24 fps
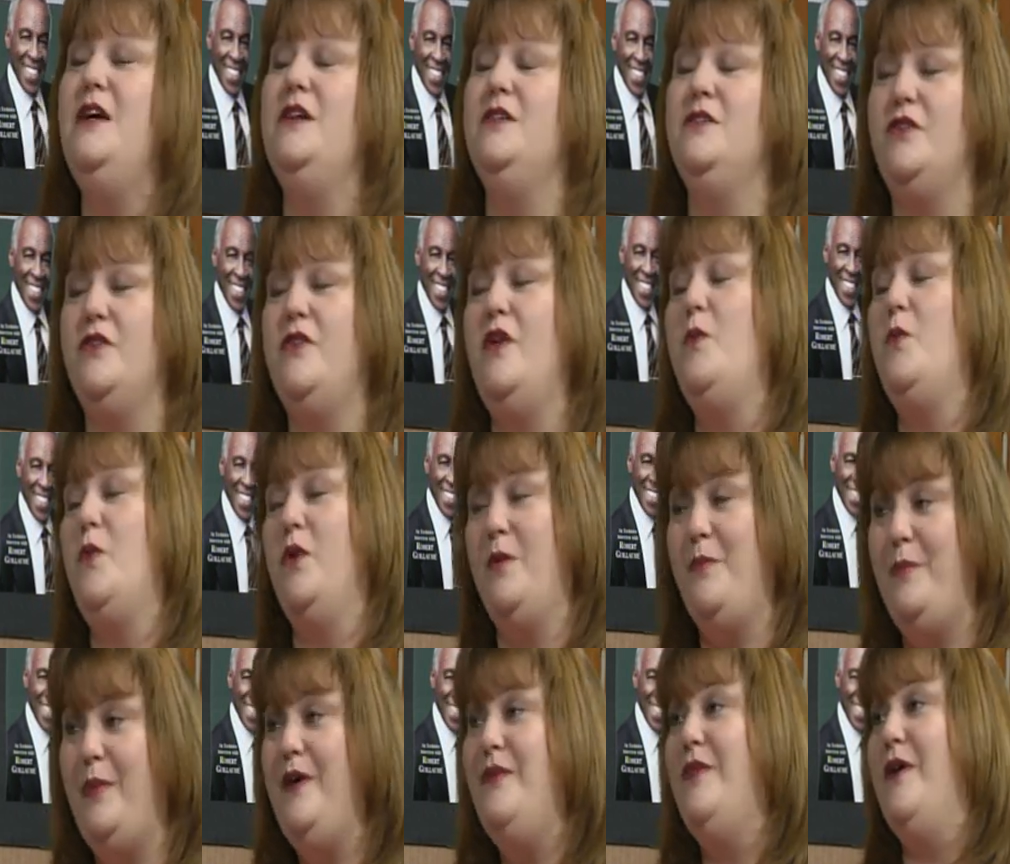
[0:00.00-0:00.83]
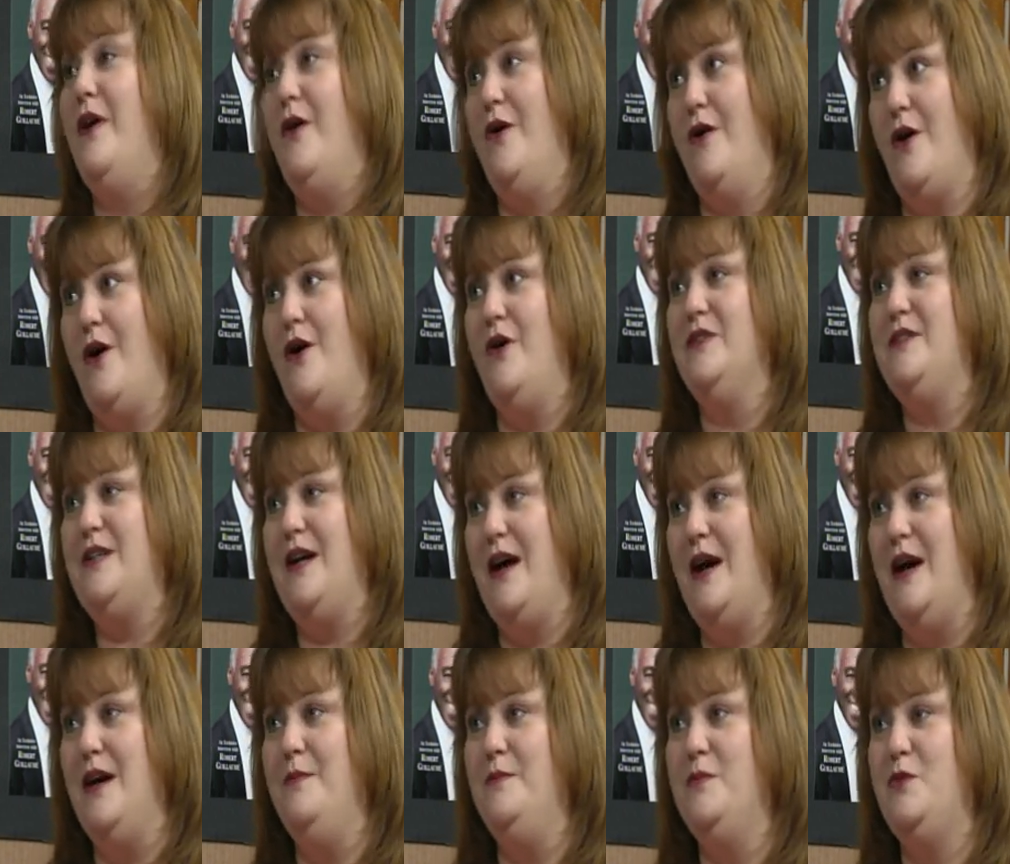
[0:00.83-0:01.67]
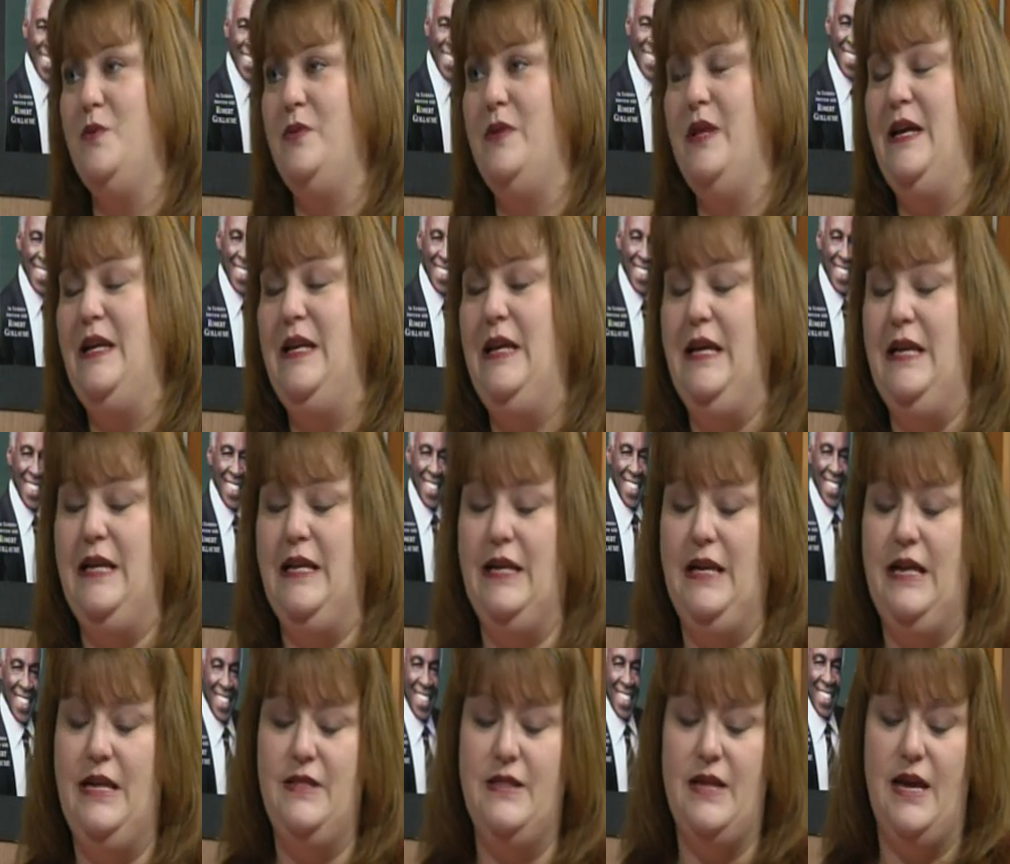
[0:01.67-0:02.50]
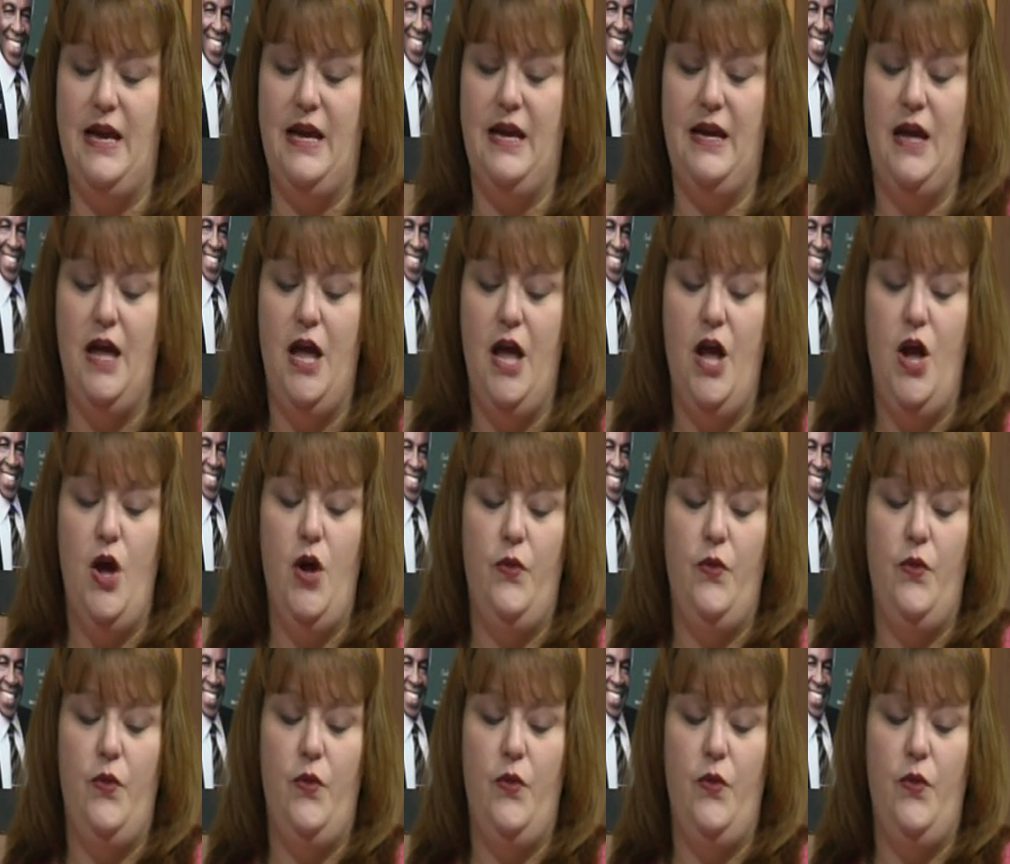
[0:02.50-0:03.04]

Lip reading: So they want to be there at all times when they need anything.